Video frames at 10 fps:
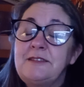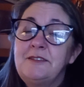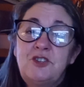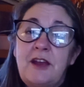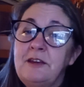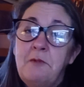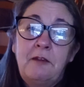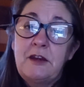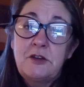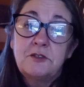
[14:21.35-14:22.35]

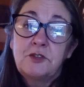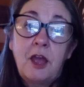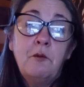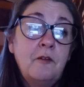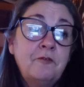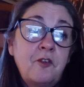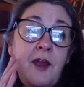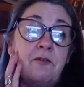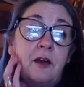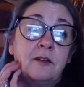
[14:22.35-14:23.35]
January does go on
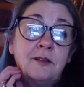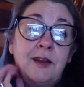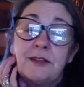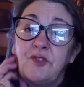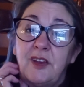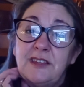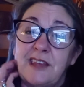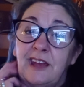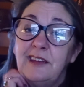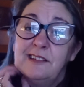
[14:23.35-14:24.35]
forever, let's face
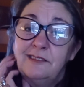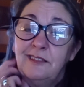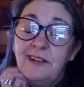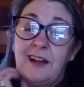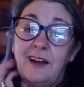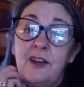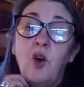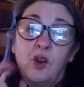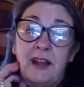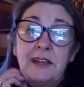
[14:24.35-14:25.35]
it. Like,
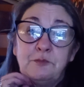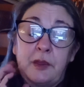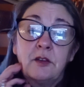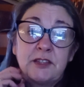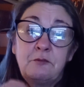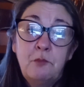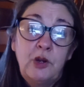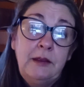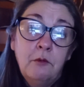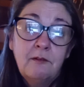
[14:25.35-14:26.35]
not least because of
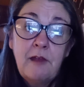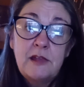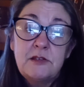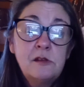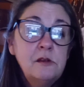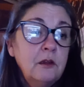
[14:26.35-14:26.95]
money worries.